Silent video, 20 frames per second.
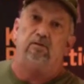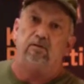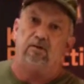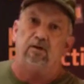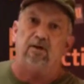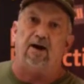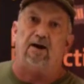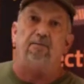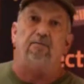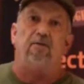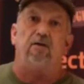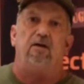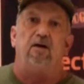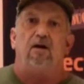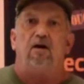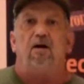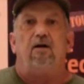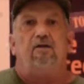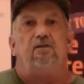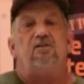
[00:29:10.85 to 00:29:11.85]
Okay.
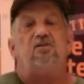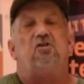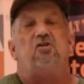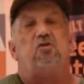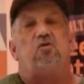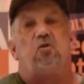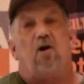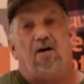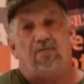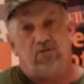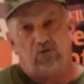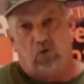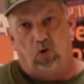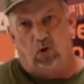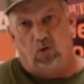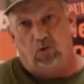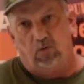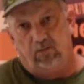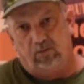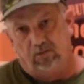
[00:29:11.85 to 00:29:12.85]
This is Travis
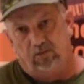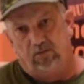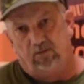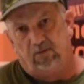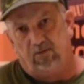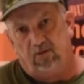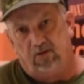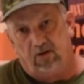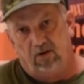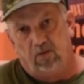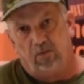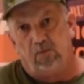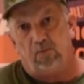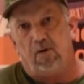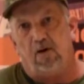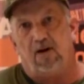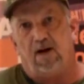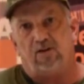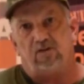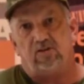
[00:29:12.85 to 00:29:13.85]
Cole with
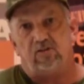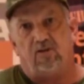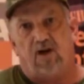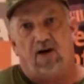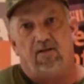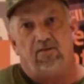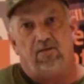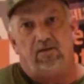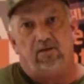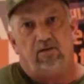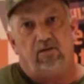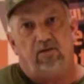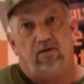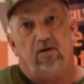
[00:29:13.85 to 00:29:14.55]
Bugout Surviving.